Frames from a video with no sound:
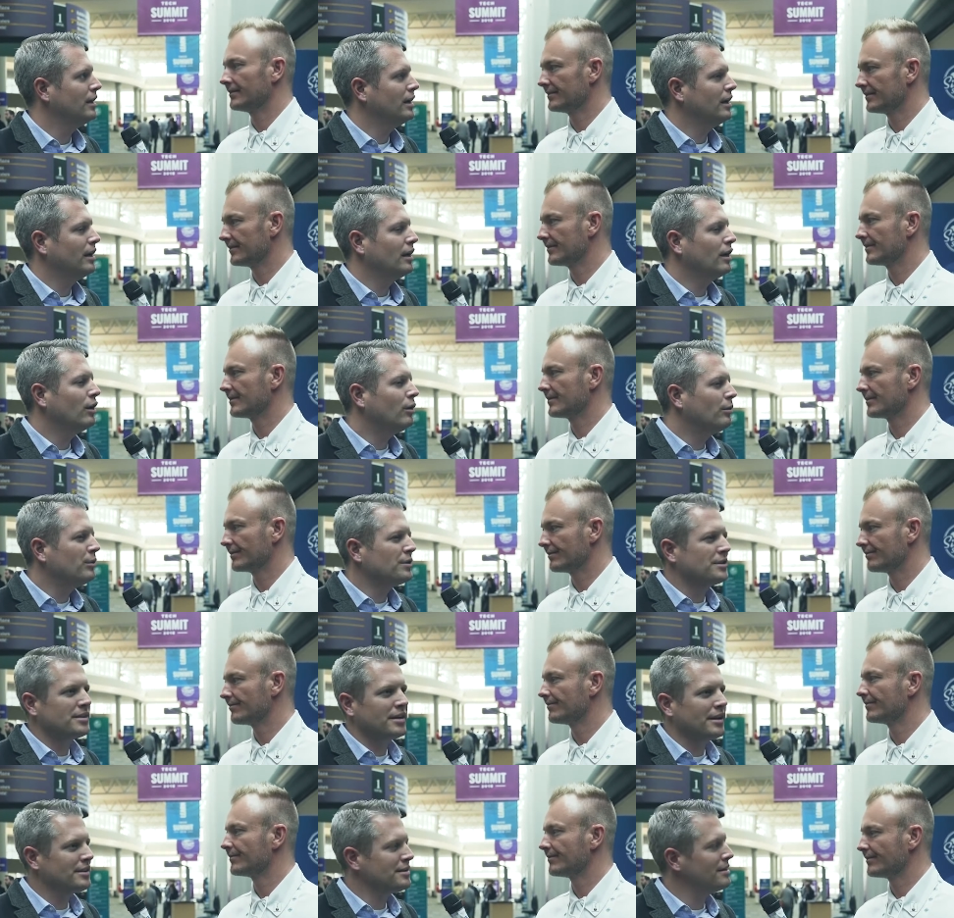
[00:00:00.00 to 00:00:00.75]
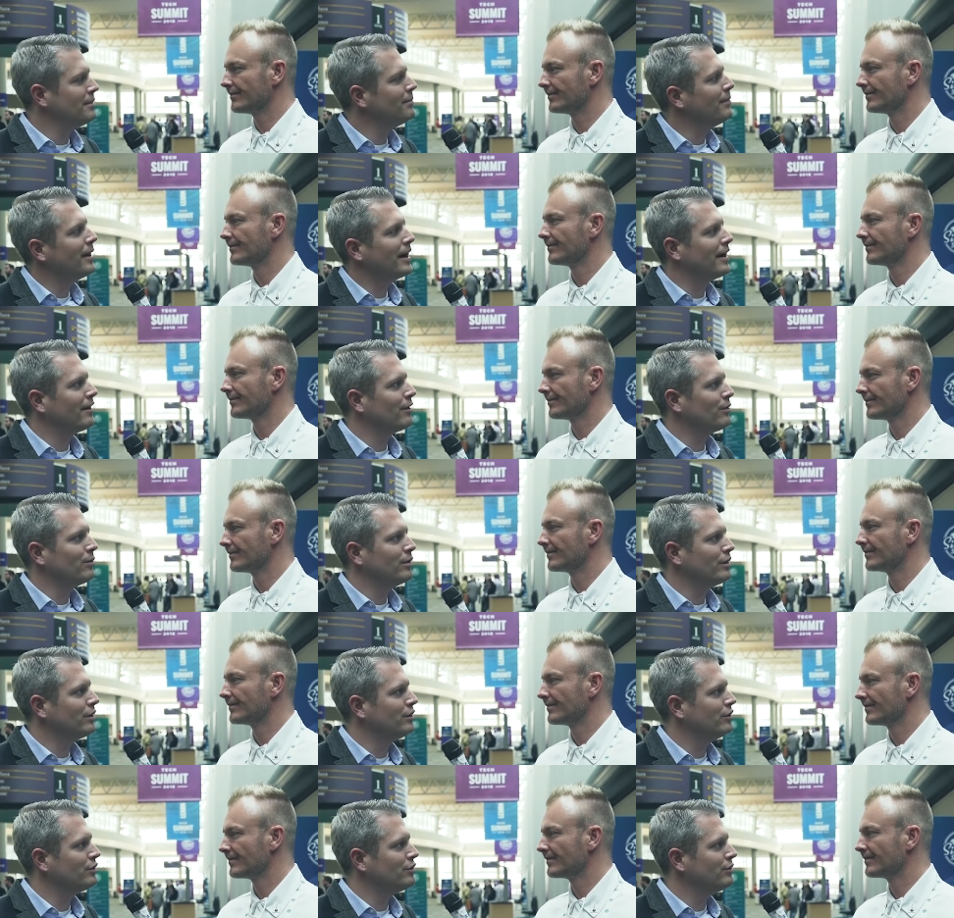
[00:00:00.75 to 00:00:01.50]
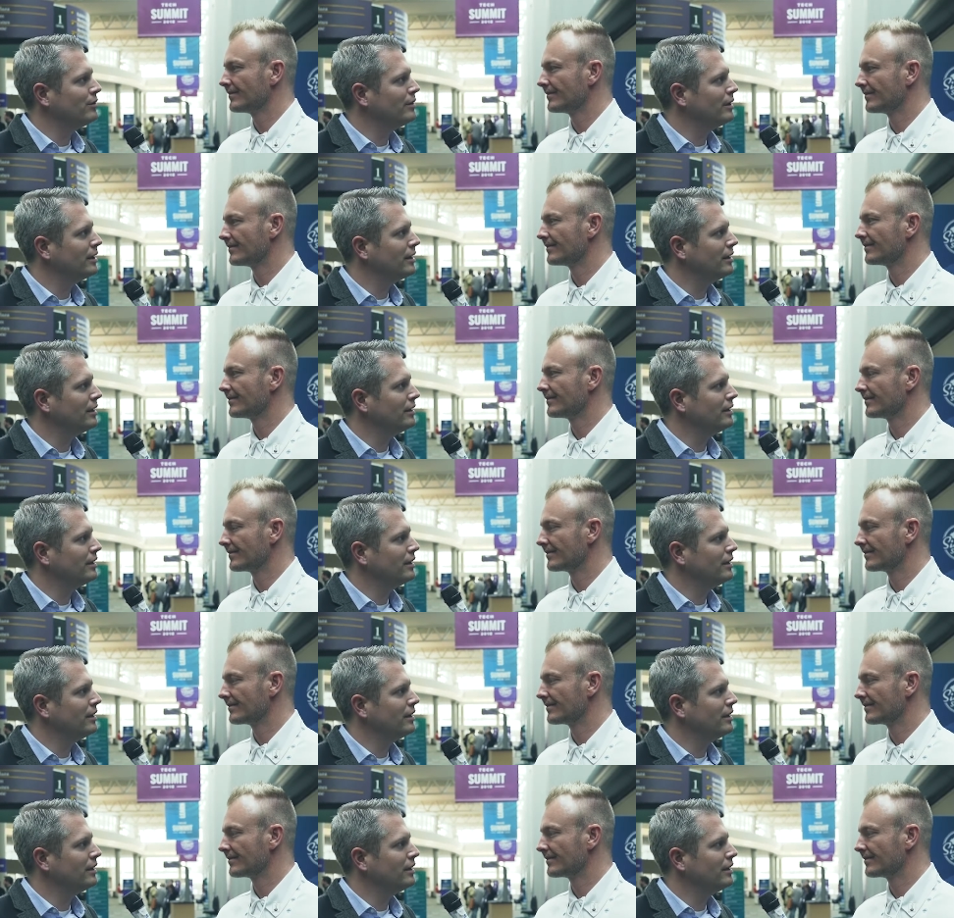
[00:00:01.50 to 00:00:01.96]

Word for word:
Speaker 1: it almost doesn't matter what you're doing.